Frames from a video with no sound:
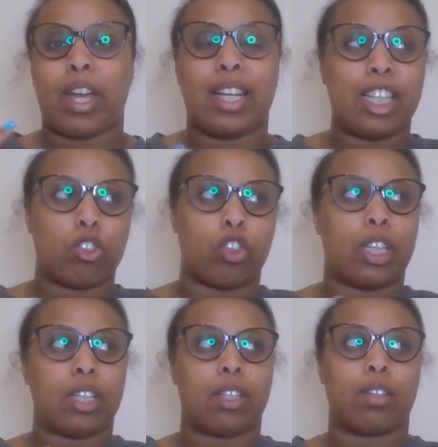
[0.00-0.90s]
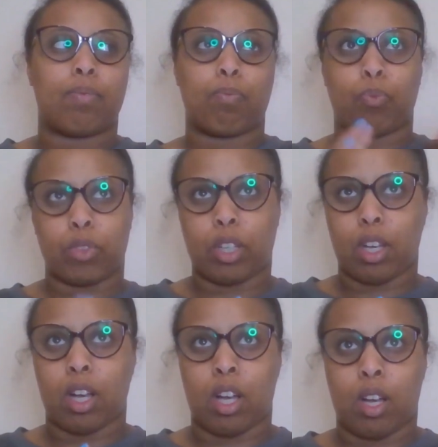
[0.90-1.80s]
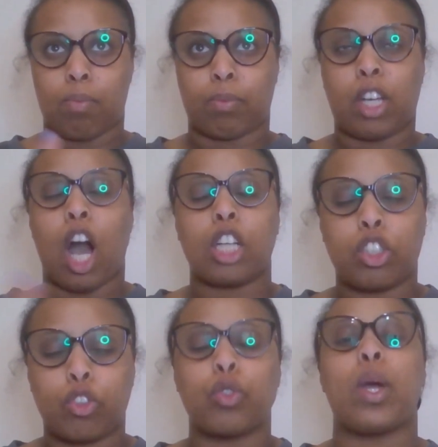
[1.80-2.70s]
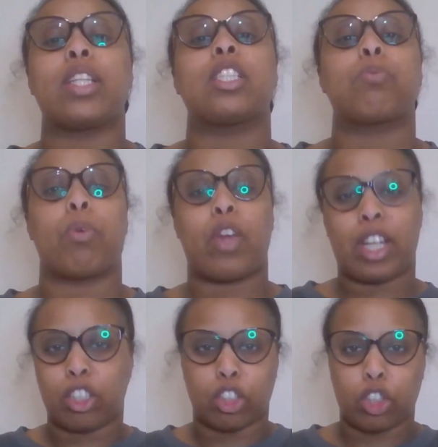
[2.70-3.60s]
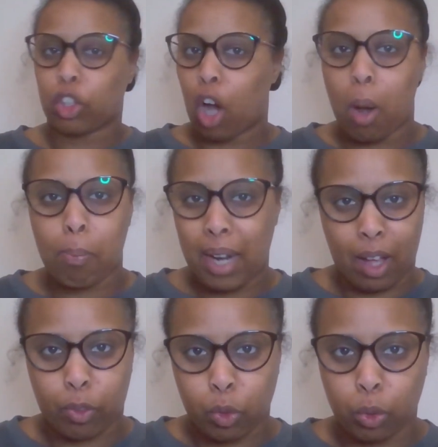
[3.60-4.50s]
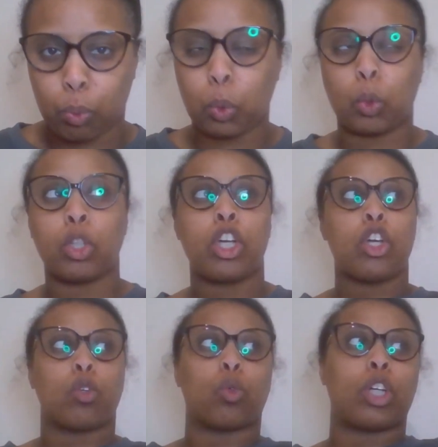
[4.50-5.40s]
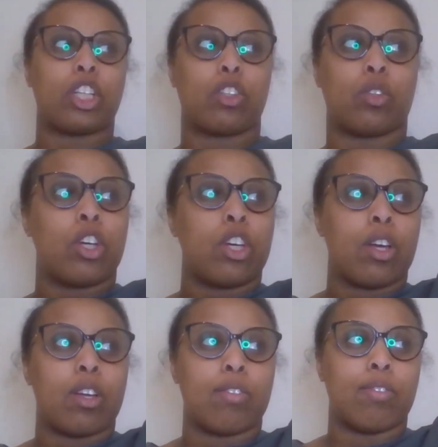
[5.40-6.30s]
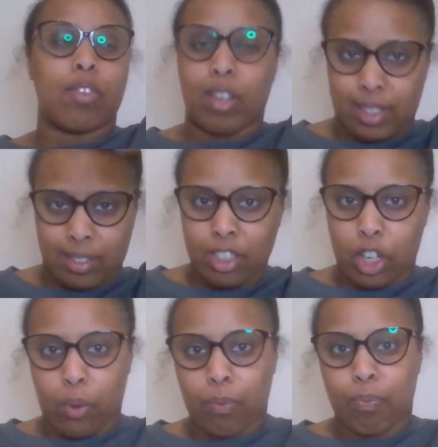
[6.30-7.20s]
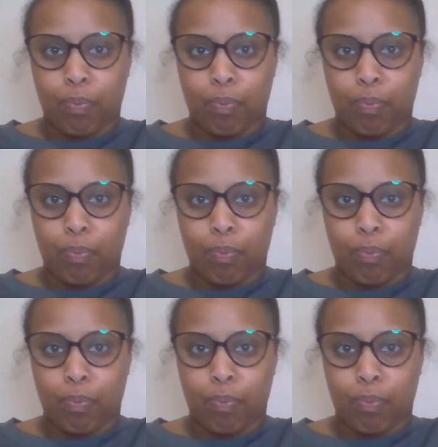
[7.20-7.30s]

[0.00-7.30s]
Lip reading: literally cuts through any spirit energy, so you can't plow through the wall, nor can you hit